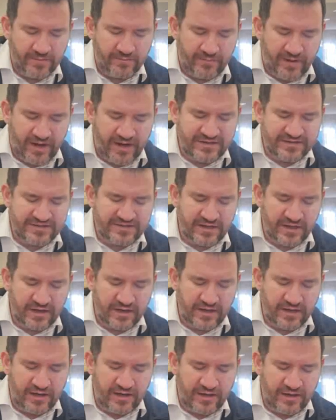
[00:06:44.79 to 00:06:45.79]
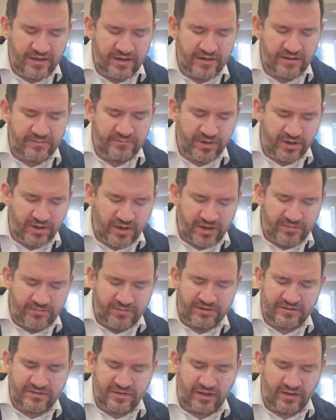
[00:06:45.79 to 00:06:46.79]
Maisa
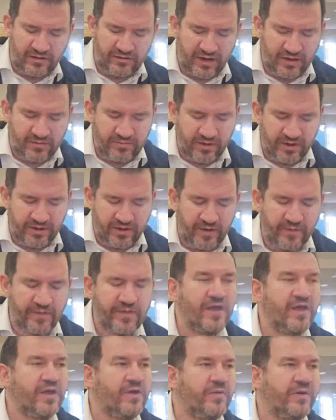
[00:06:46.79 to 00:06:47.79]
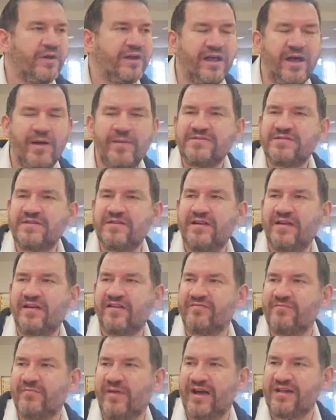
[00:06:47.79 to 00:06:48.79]
B'chaymet Tala Rachmana. When it comes to the din
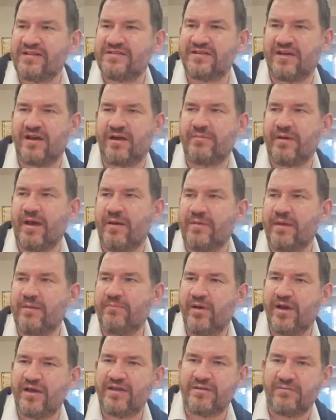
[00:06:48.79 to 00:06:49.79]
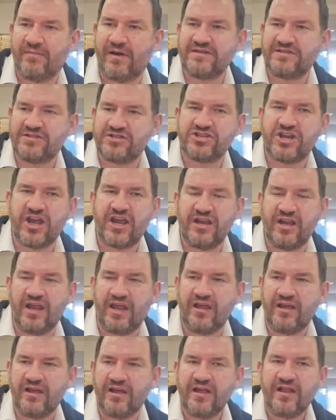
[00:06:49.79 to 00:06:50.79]
of Maisa, about being paid the Maisa
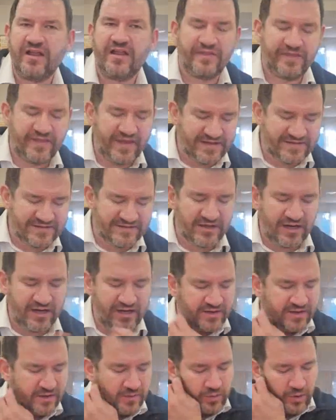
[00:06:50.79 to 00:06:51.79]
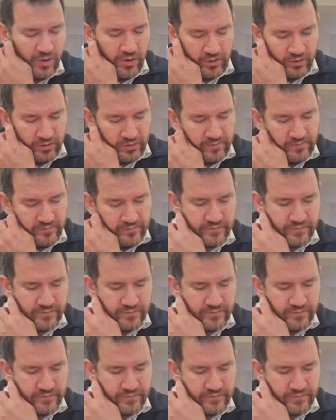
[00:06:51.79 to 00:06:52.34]
Sheni, that's totally the wall.